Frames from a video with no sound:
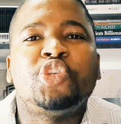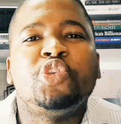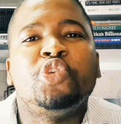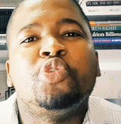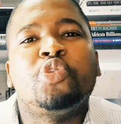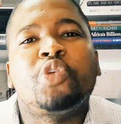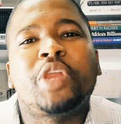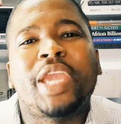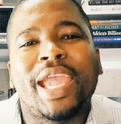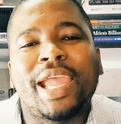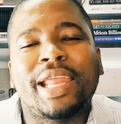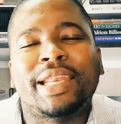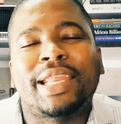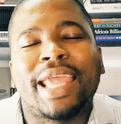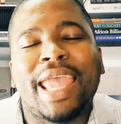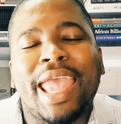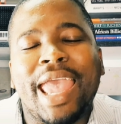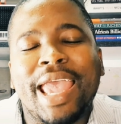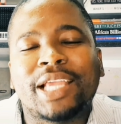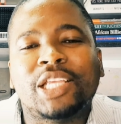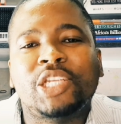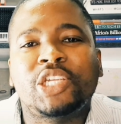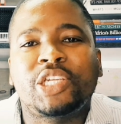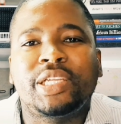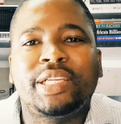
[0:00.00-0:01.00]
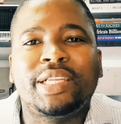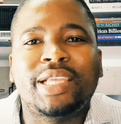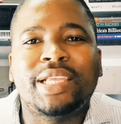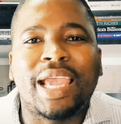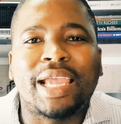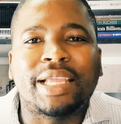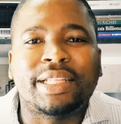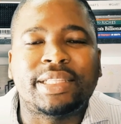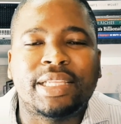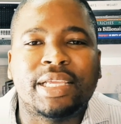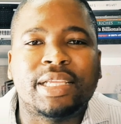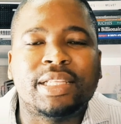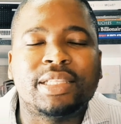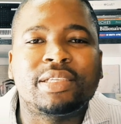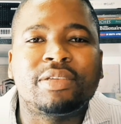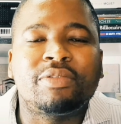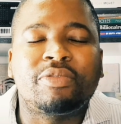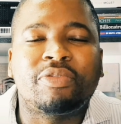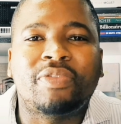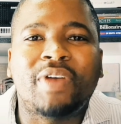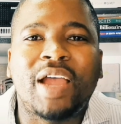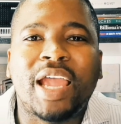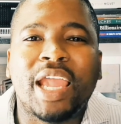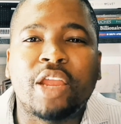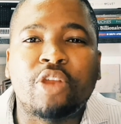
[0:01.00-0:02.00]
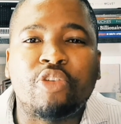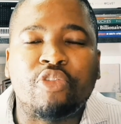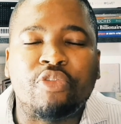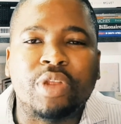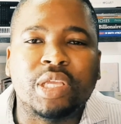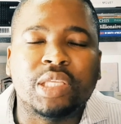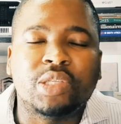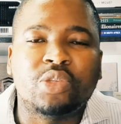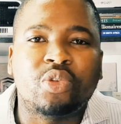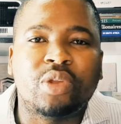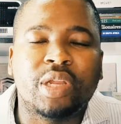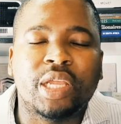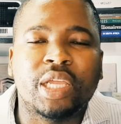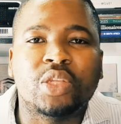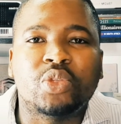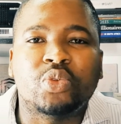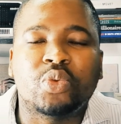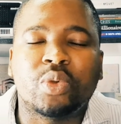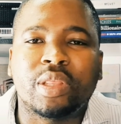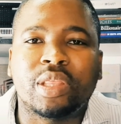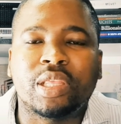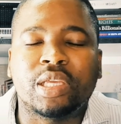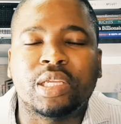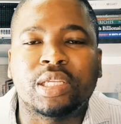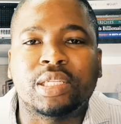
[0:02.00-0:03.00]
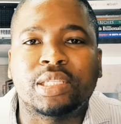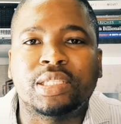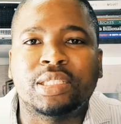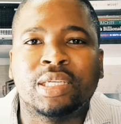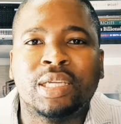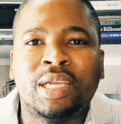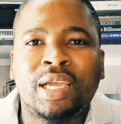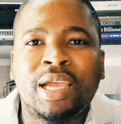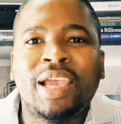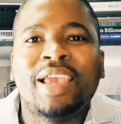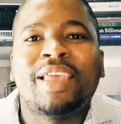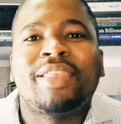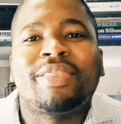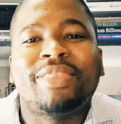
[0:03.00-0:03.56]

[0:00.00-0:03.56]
that you can actually identify and resonate with it,